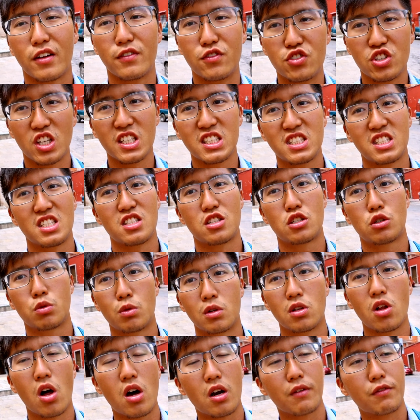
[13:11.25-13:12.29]
justice to a
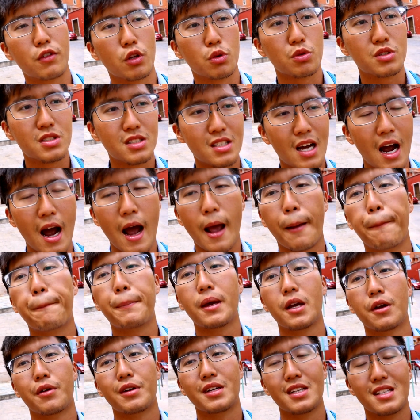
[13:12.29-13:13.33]
lot of those time
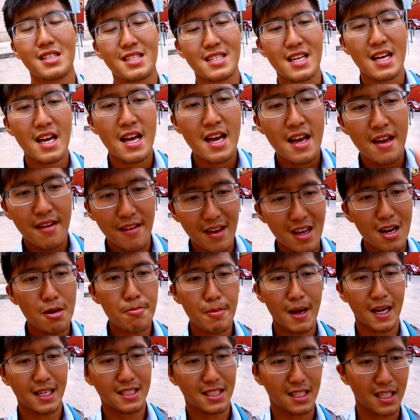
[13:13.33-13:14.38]
periods in
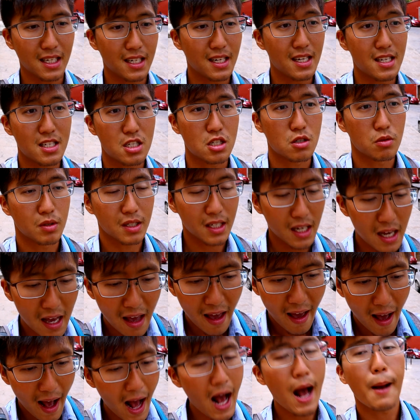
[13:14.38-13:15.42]
Mexican history.
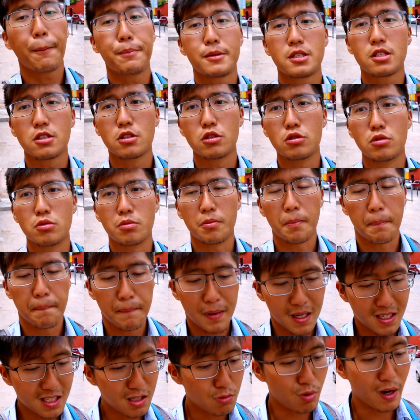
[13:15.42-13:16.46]
Absolute
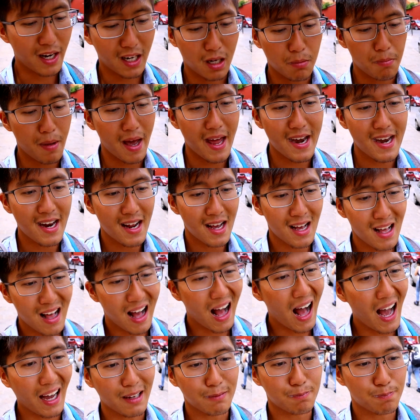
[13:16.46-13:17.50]
must recommend.
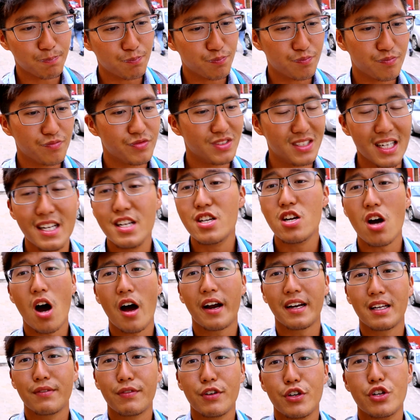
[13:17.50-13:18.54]
I did not
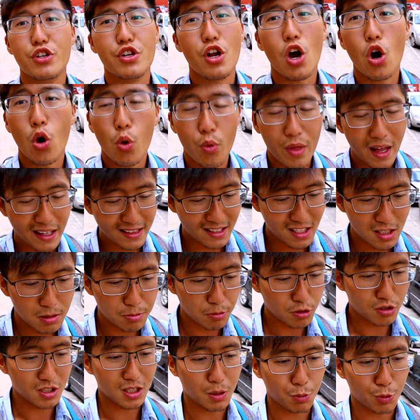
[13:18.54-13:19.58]
even know that this
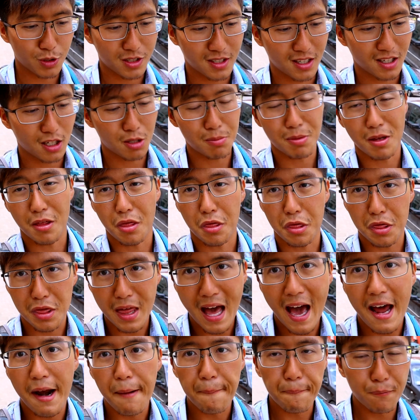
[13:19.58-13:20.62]
museum was going to be
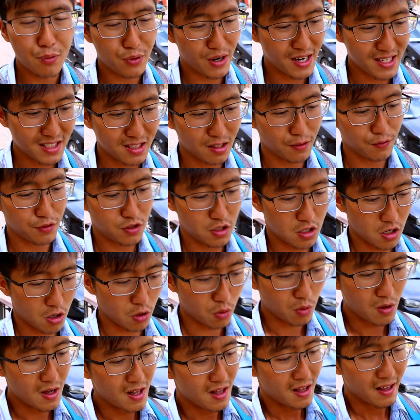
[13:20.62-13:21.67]
that impressive. So
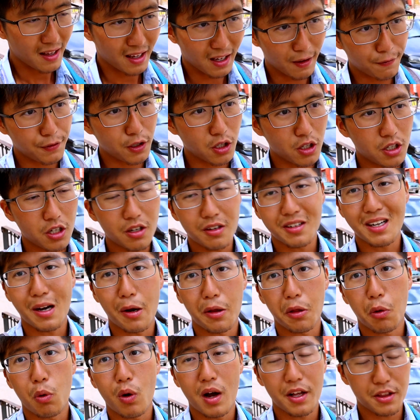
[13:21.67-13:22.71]
if you're here in
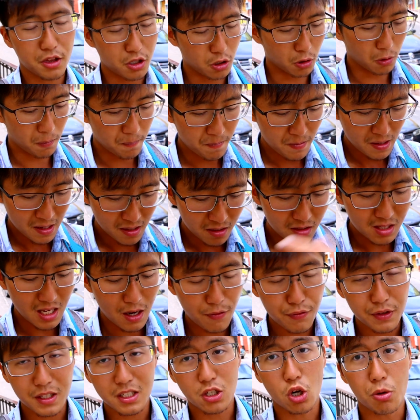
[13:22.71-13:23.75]
Guanajuato,
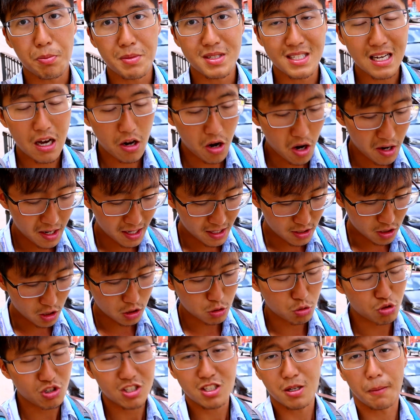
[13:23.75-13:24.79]
definitely don't miss out on it. It's also
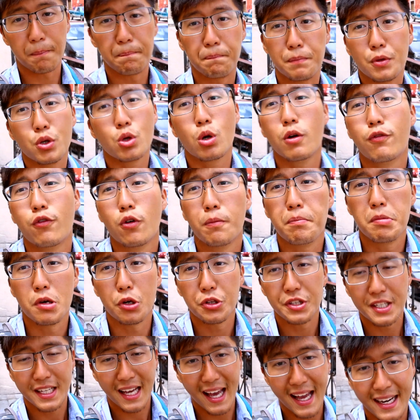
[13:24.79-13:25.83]
just a beautiful
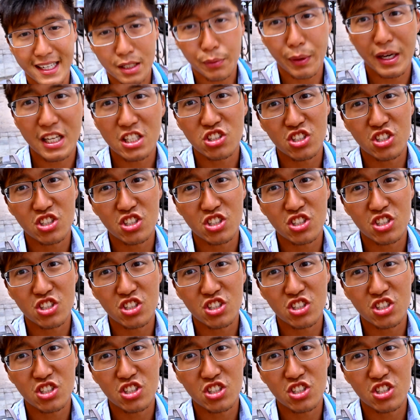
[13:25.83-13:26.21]
building anyways,